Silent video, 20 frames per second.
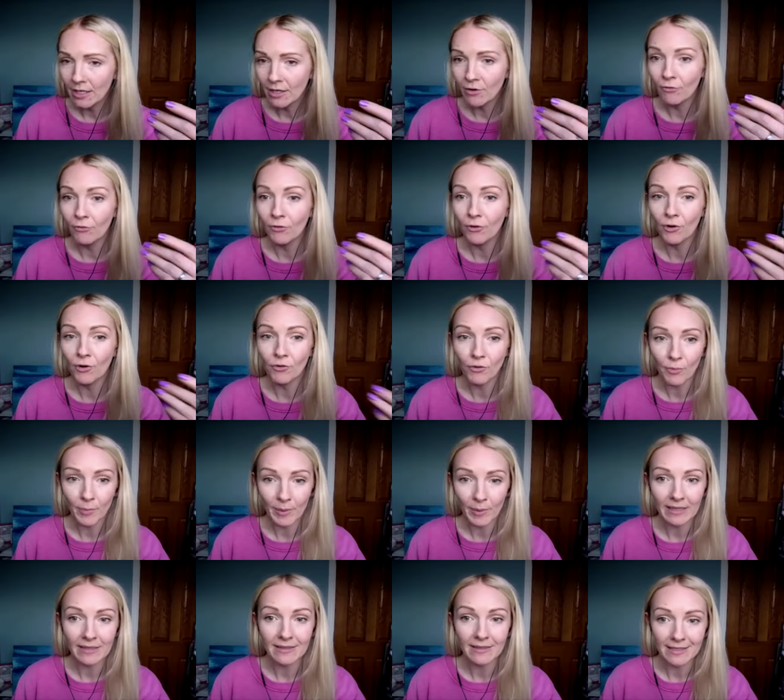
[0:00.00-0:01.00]

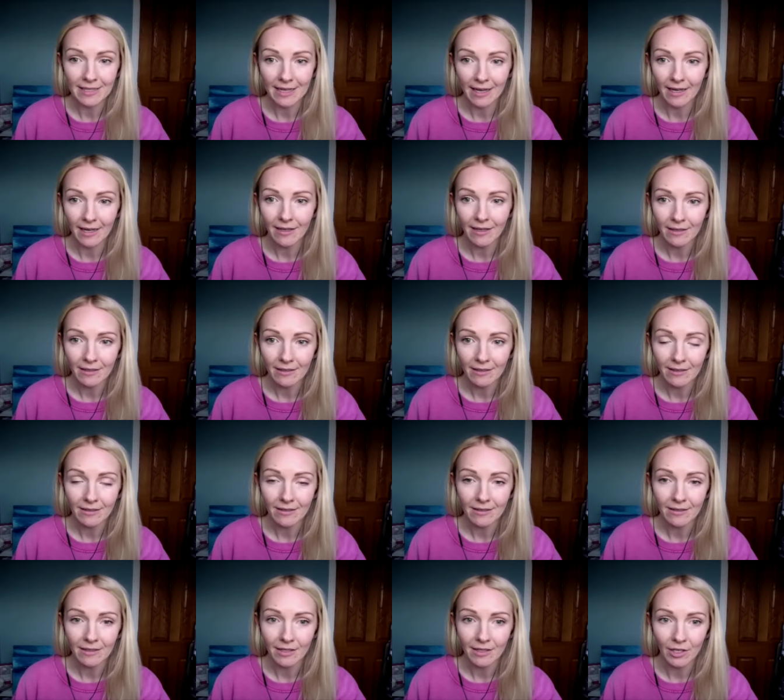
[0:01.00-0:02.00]
vulnerability,
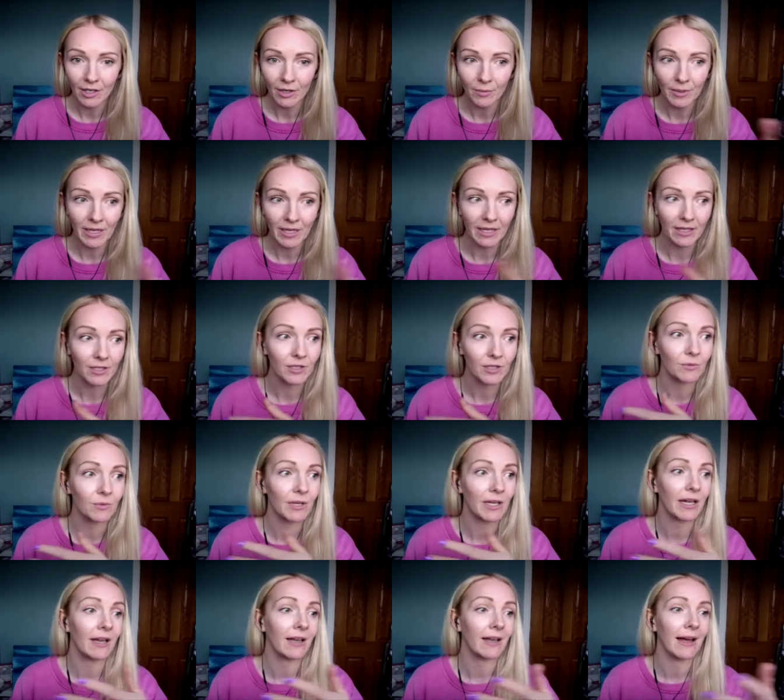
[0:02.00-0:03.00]
you know,
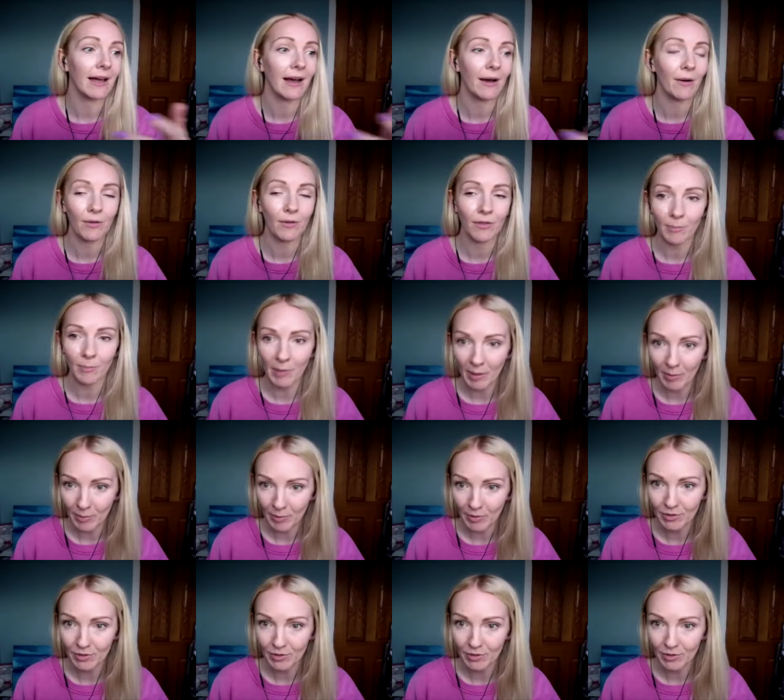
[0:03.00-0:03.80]
we allow other people